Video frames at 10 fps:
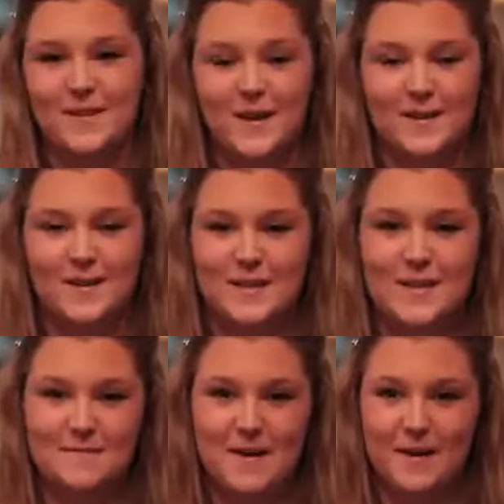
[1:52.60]
kind of just
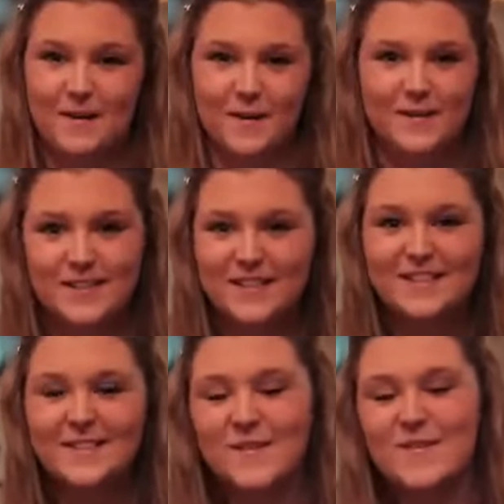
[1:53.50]
hit me how close it
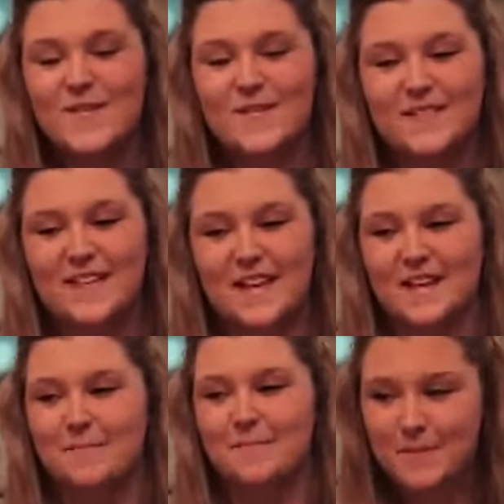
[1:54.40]
is, so nerves are
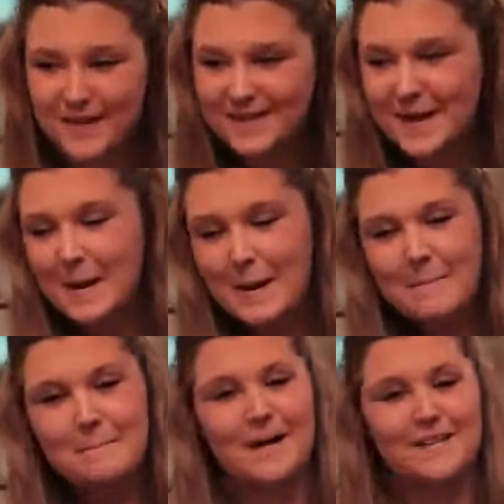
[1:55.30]
kicking in a bit,
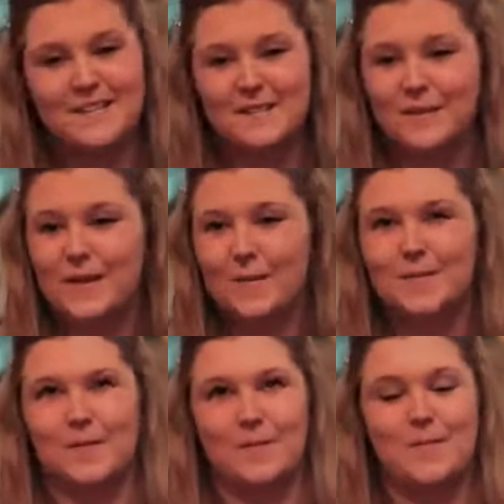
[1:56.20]
but still absolutely